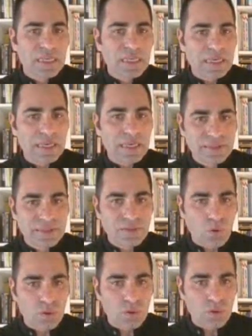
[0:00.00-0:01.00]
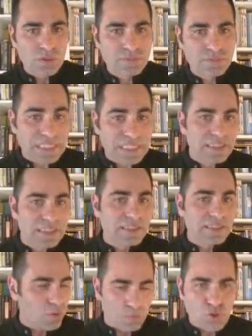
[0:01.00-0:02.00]
and all
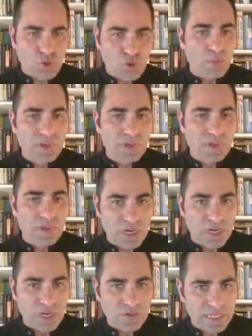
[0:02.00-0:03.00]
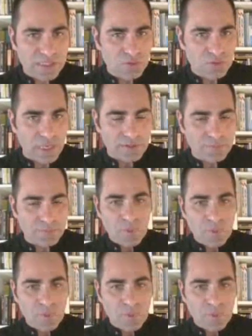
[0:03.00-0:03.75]
diseases or problems which are connected to that.